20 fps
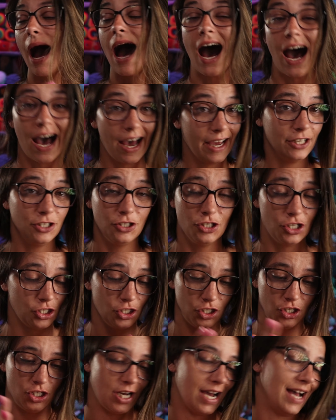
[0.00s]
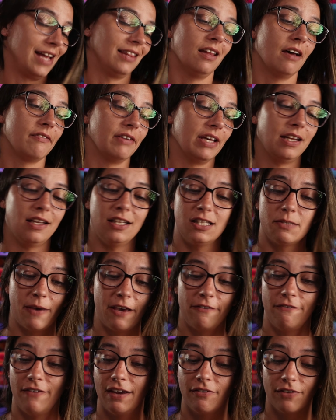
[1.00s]
I love it. It's
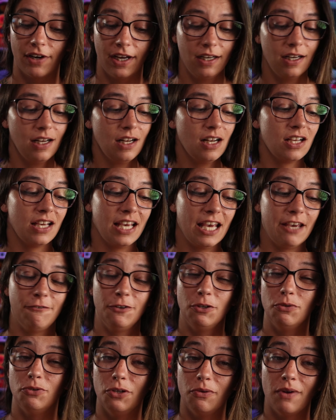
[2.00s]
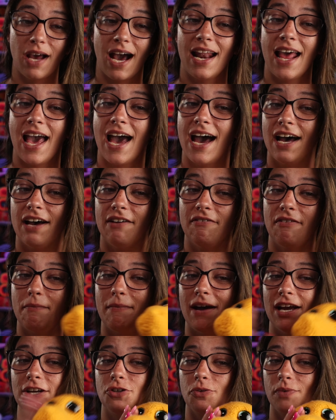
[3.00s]
my favorite. If you do not have
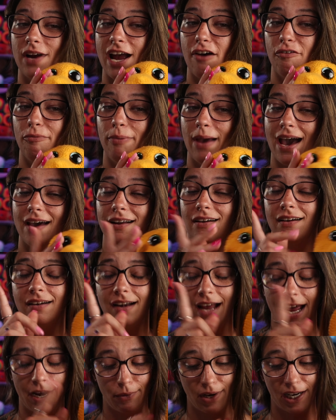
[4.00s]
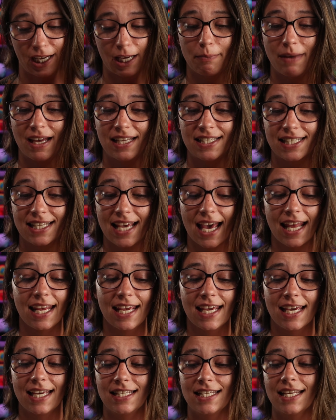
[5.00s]
my giraffe pattern, I recommend
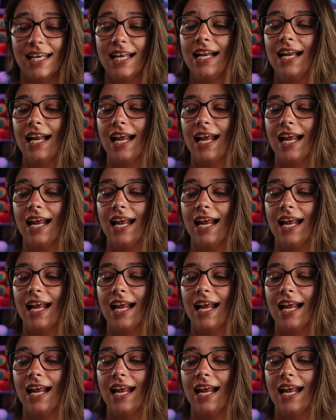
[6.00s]
getting it.